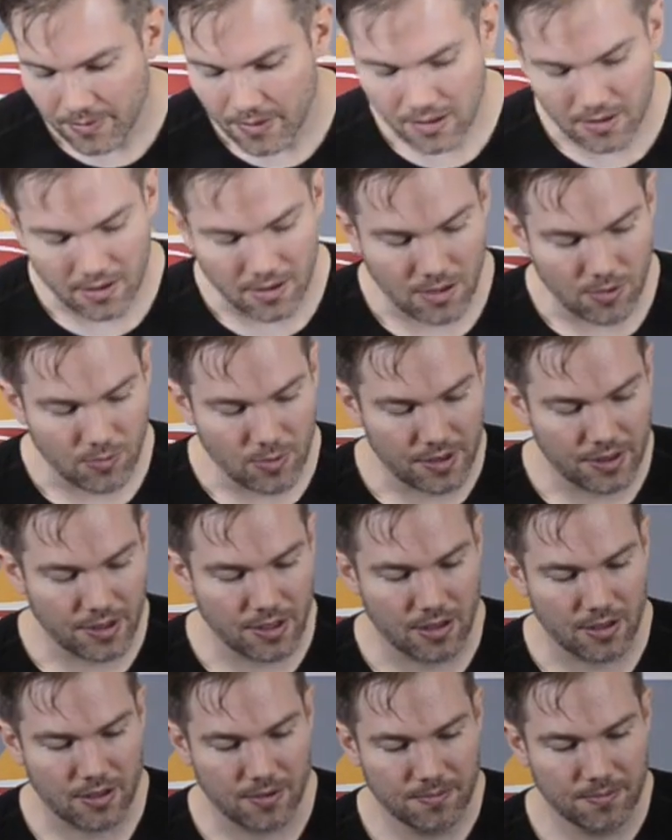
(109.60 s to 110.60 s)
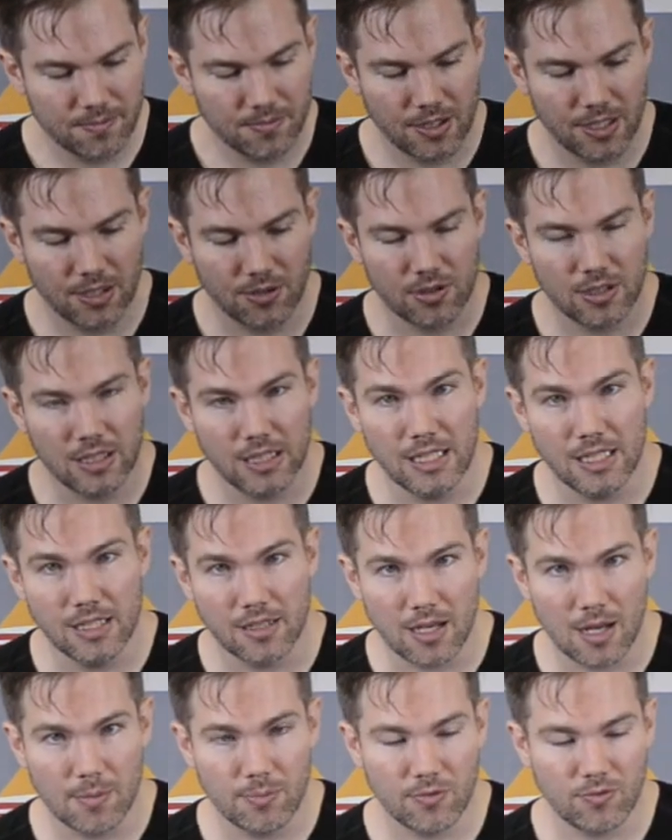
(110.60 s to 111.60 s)
with a clean
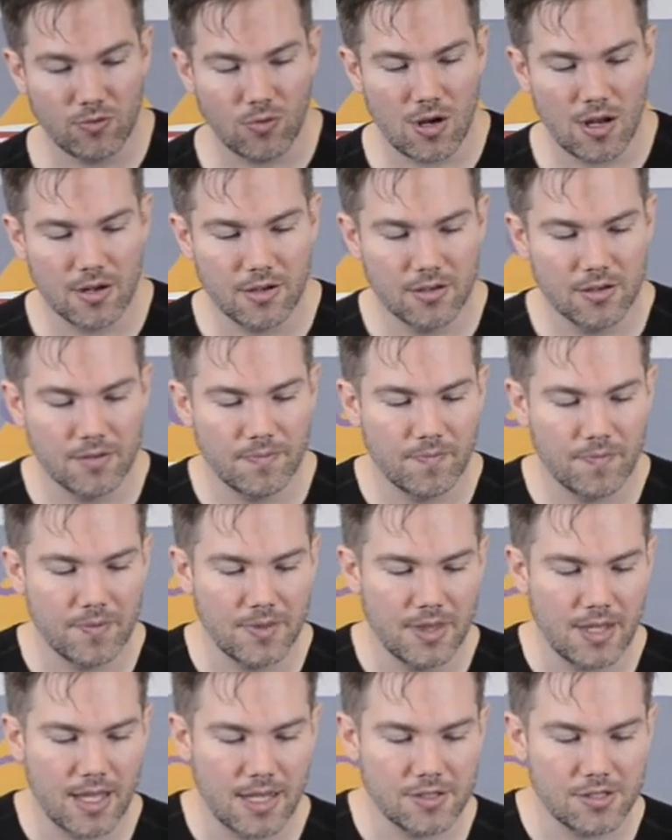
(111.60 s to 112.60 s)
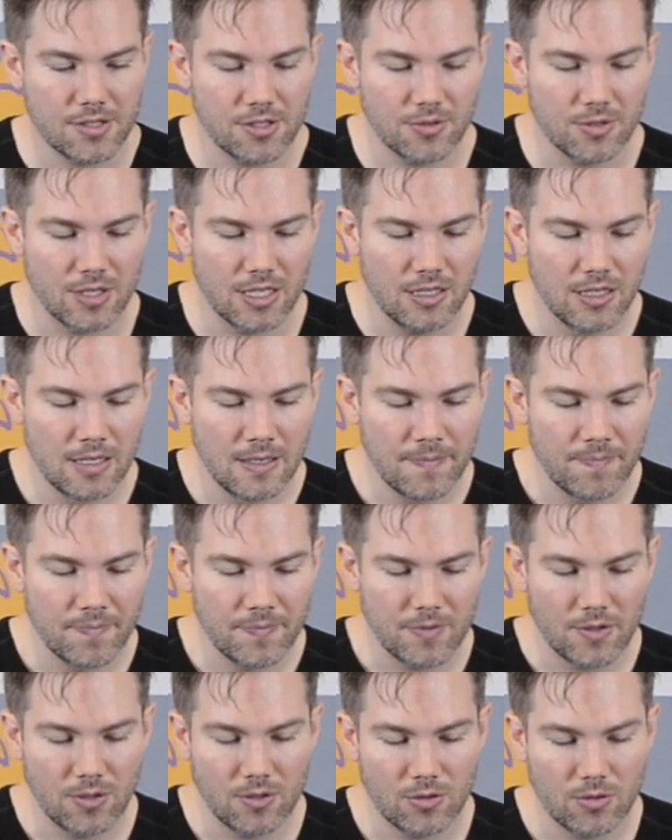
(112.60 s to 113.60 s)
cup of water next to it,
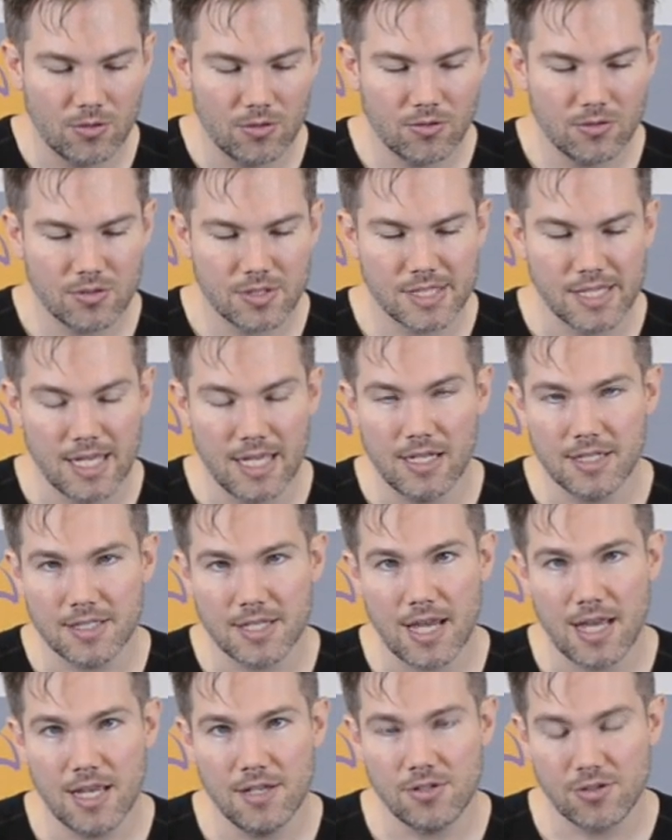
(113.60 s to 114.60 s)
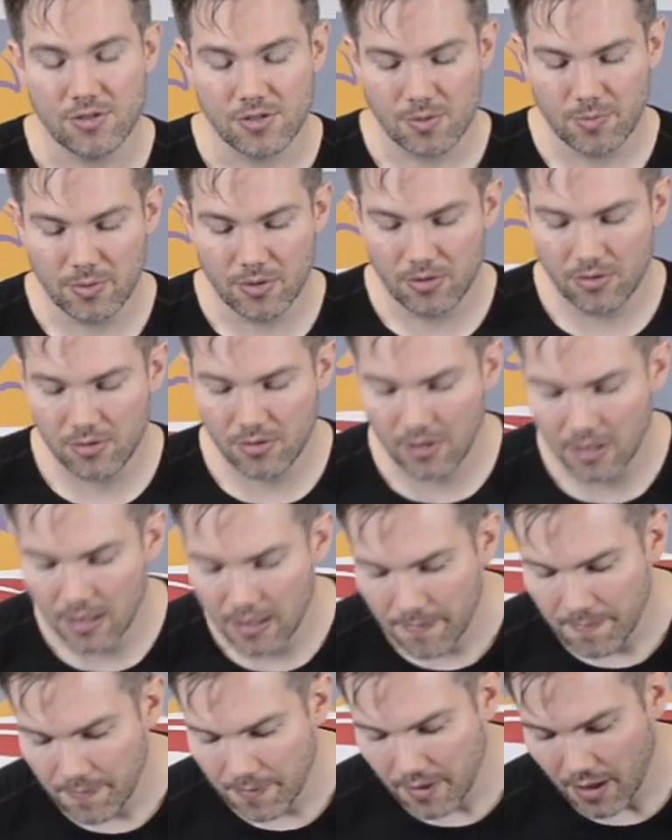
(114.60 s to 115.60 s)
you'll sanitize your spoon.
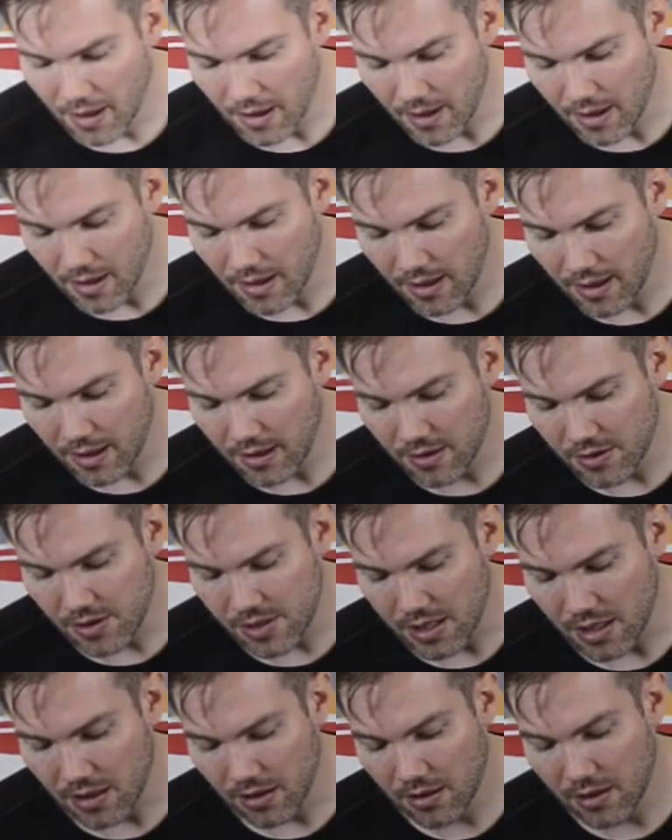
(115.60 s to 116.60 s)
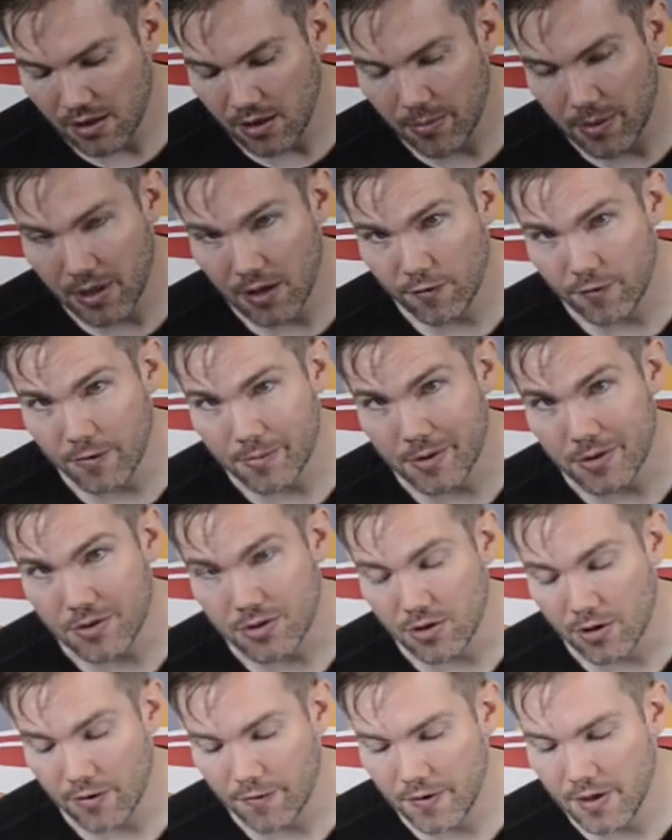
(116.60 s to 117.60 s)
And then getting just a little bit from the
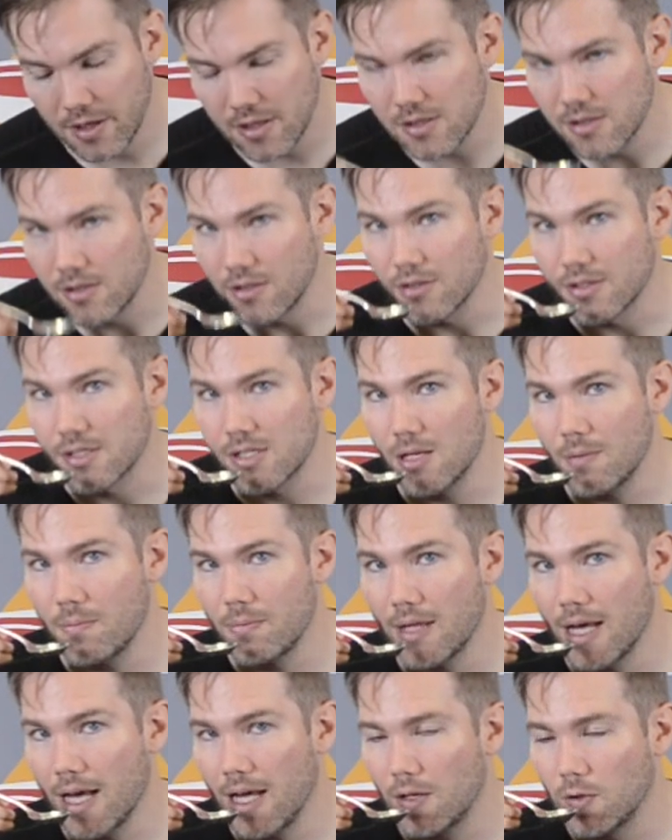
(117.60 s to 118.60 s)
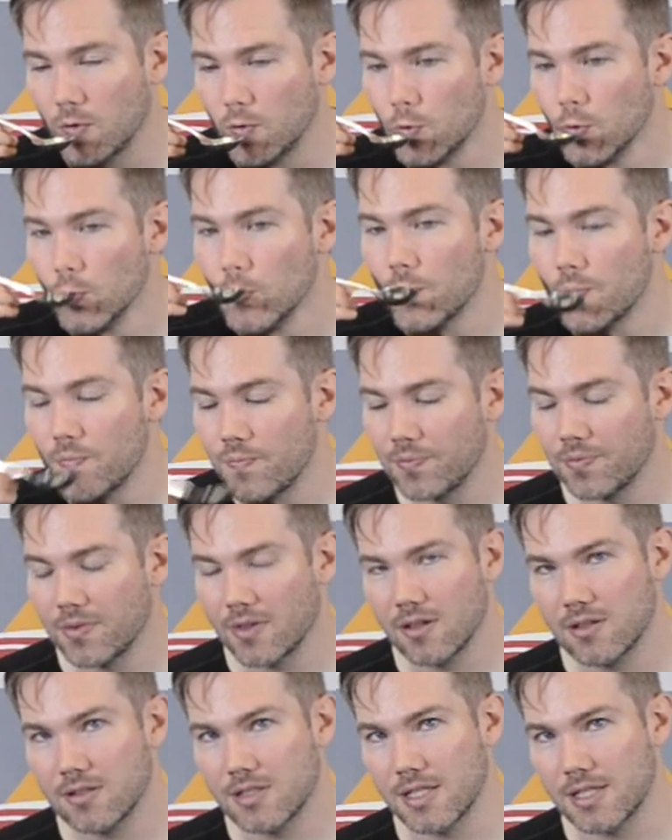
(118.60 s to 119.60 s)
surface, you'll sip that
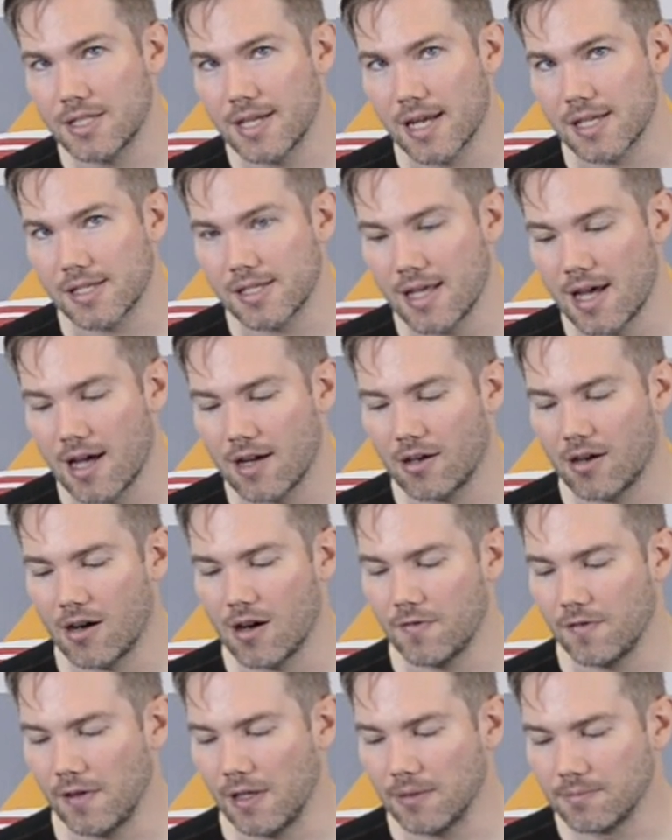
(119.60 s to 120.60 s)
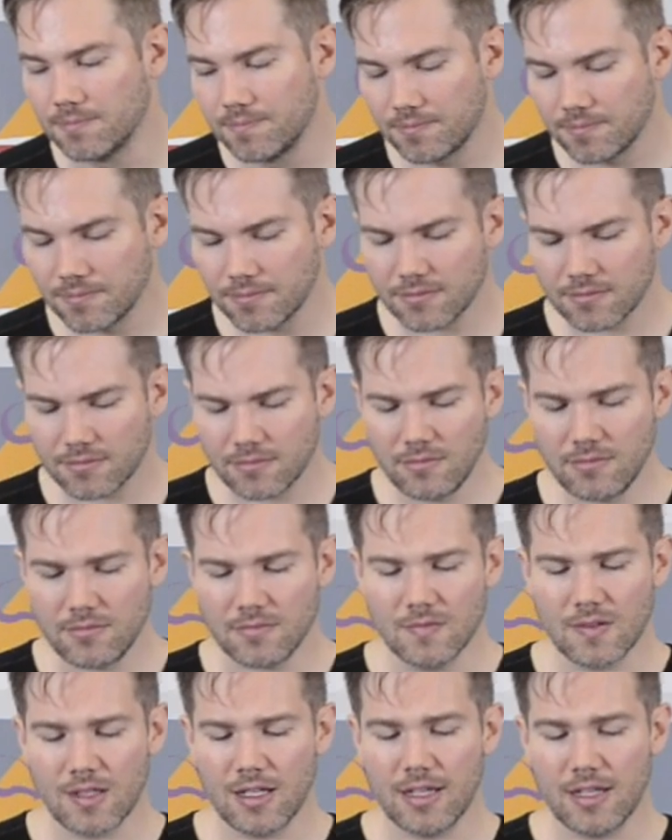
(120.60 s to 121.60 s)
to test that coffee.
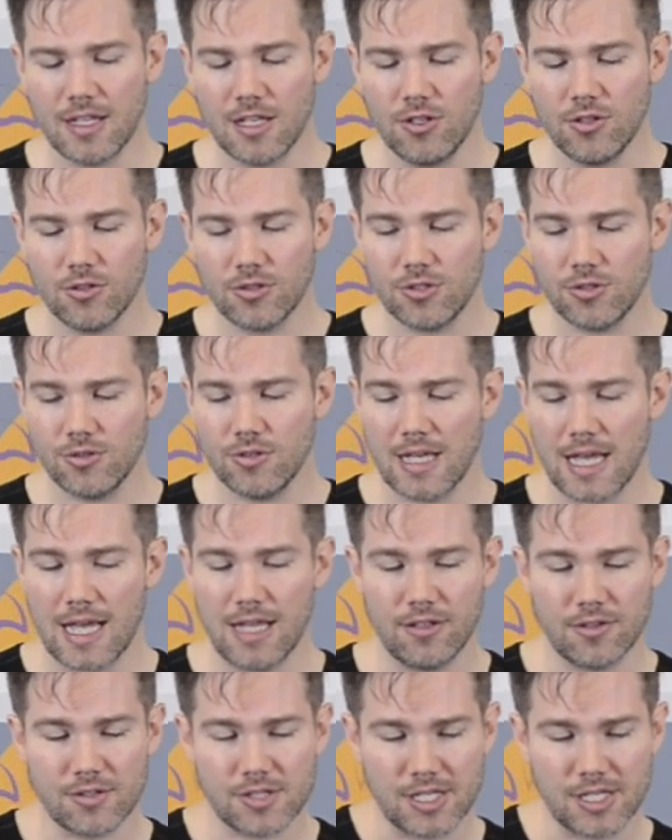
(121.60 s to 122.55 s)
And then you'll do that, you'll